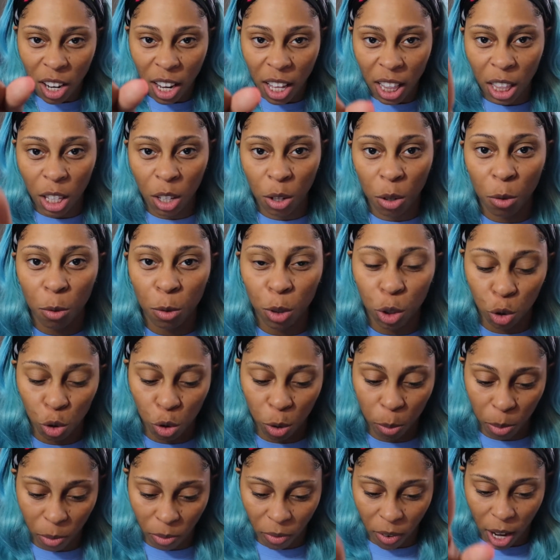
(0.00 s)
that little
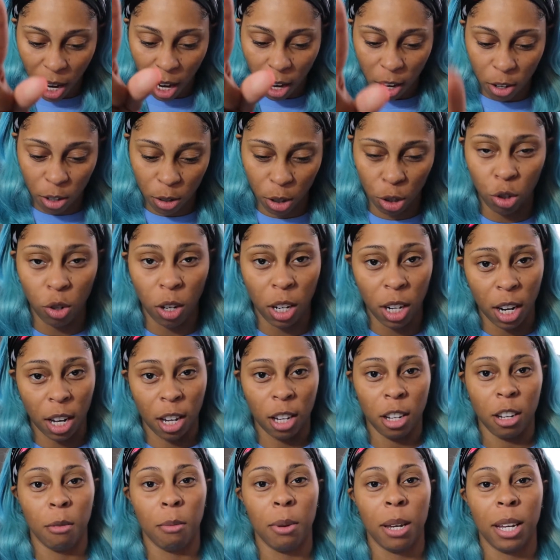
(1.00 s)
strip of hair straight
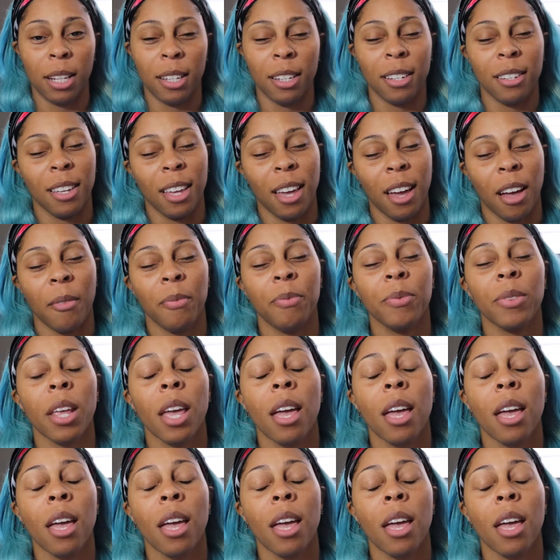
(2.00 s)
down your belly. Yeah.